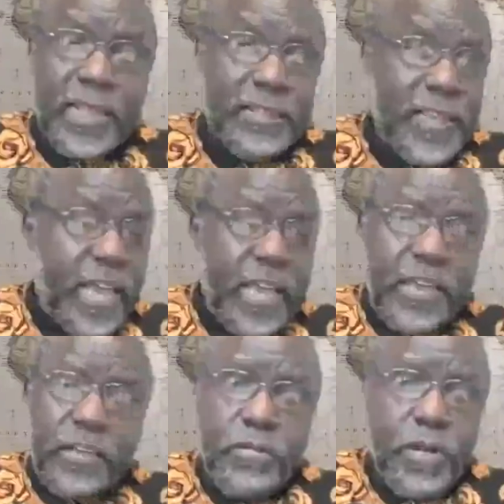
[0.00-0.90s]
let's say
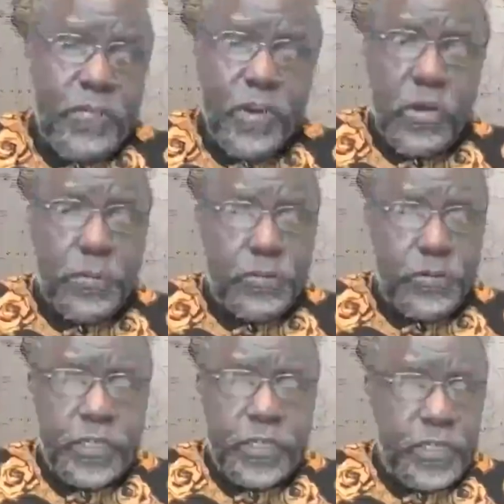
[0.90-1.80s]
you have an
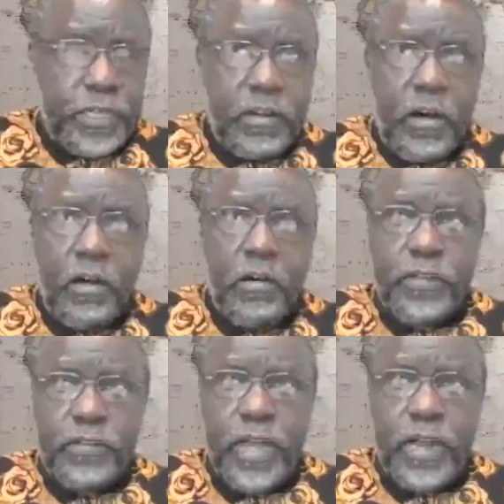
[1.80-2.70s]
opportunity and all
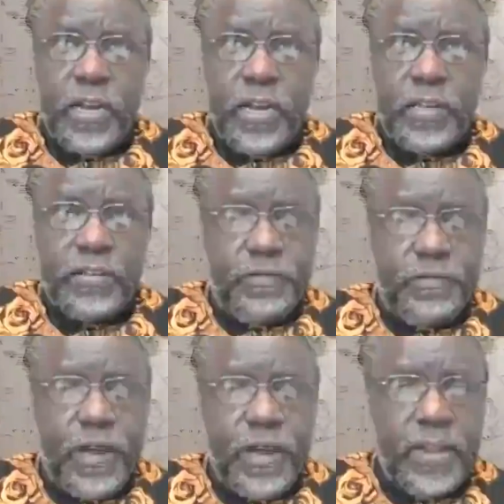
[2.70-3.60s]
of a sudden there's a
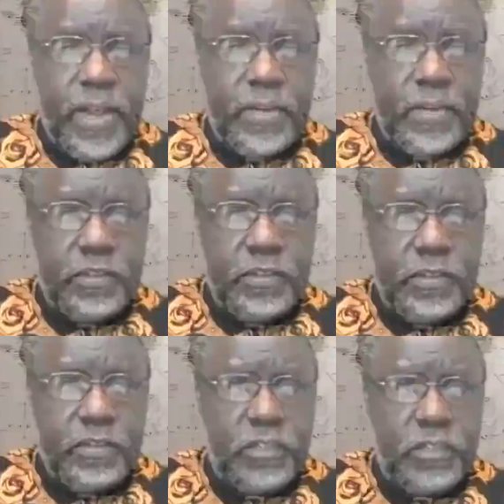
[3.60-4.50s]
funder that
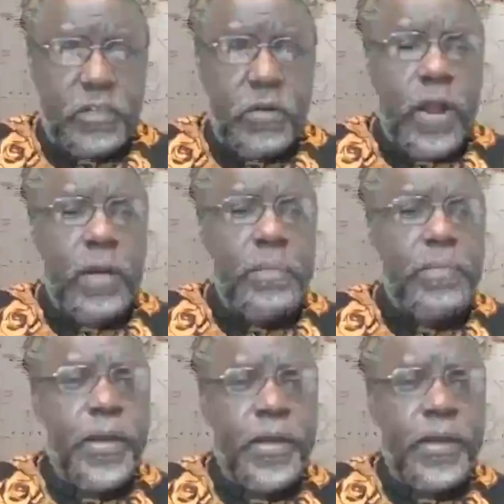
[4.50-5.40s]
has showed
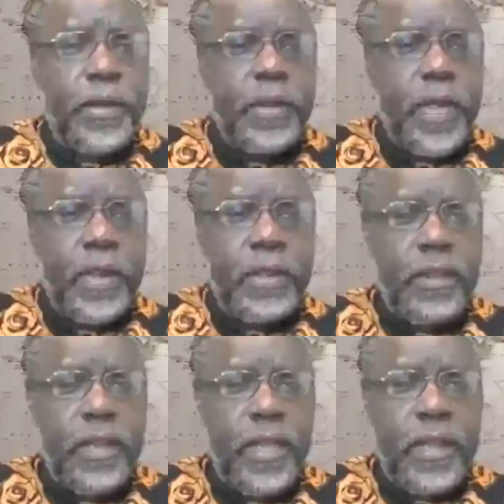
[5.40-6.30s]
up
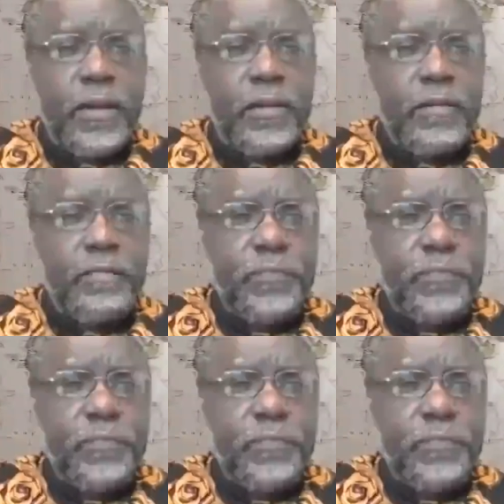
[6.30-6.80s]
and